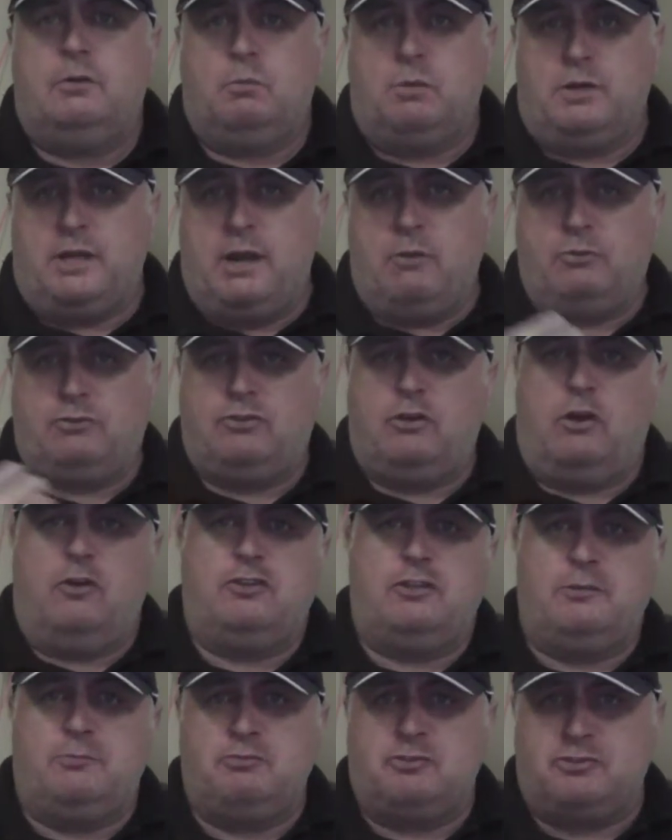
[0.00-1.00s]
We're now
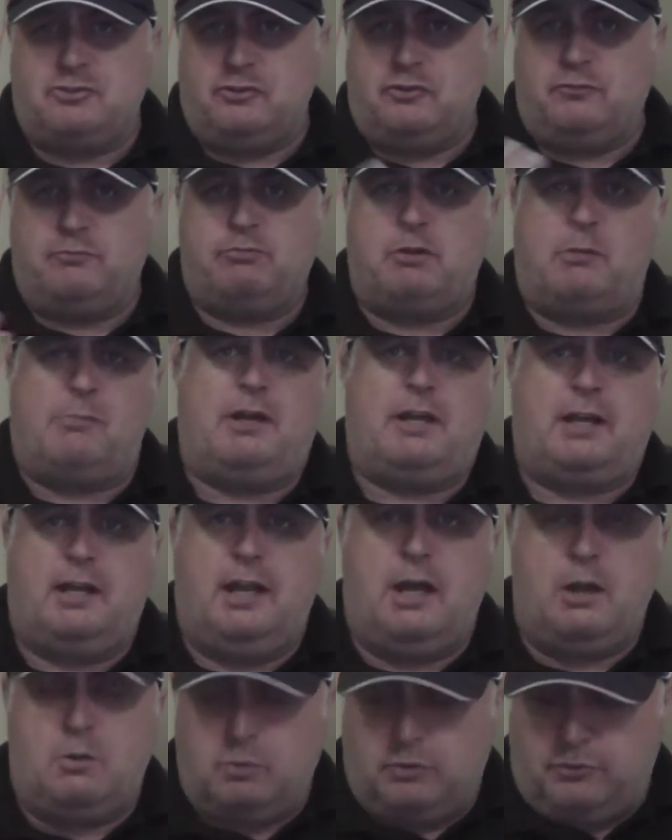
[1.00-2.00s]
starting to produce proper
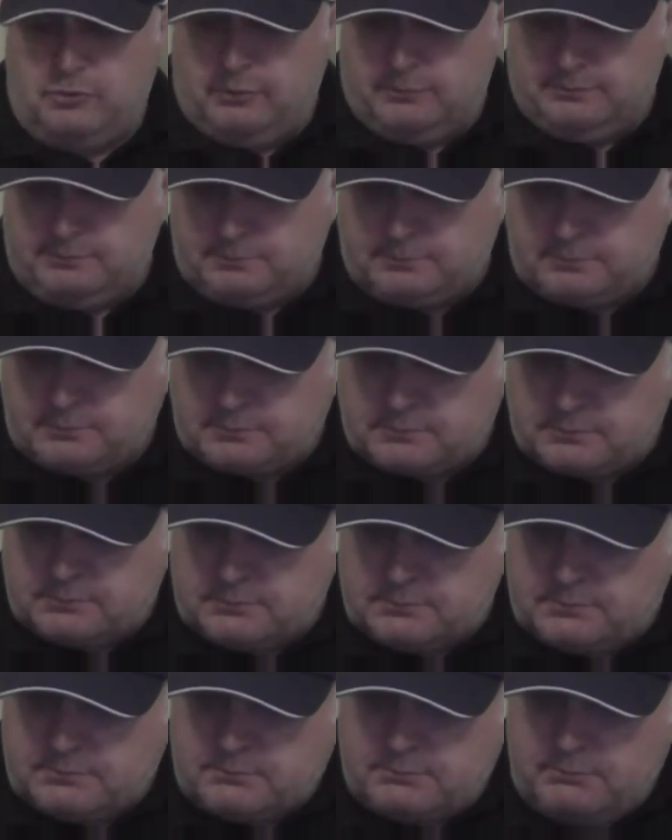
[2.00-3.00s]
clouds.
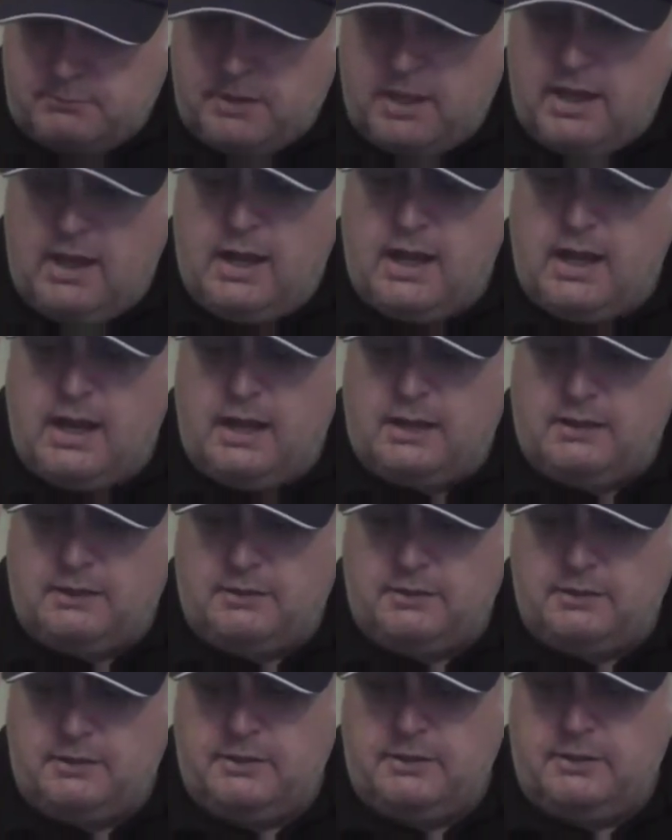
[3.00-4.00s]

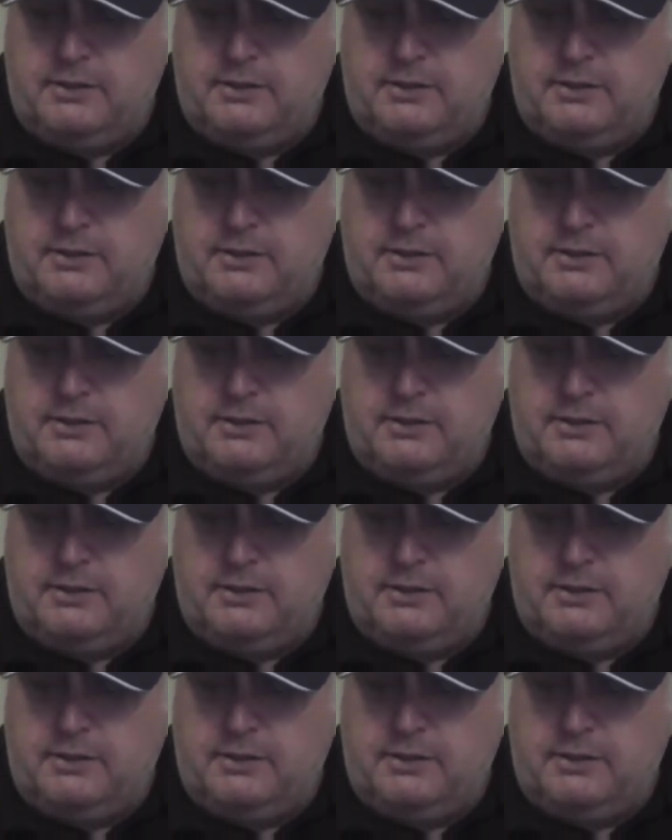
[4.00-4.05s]
And